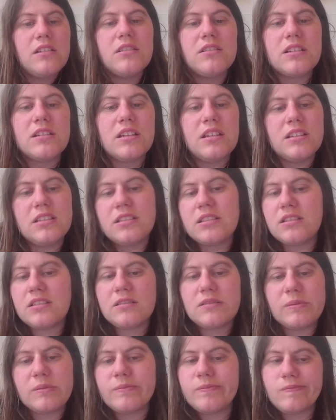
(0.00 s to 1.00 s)
just
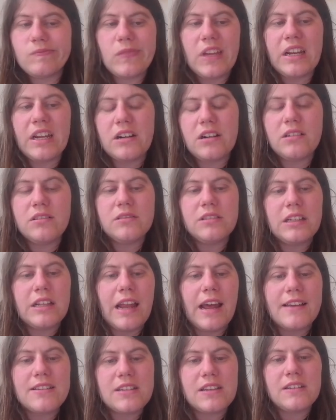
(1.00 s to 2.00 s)
because, I don't know,
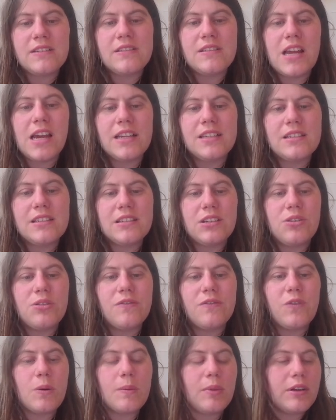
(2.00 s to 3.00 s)
it has a nice
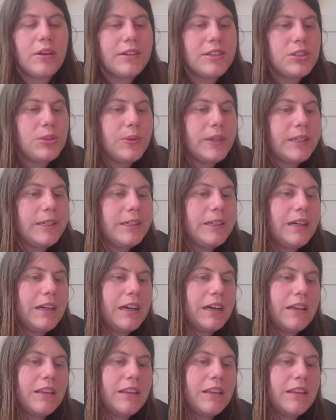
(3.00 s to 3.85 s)
uniform look to it.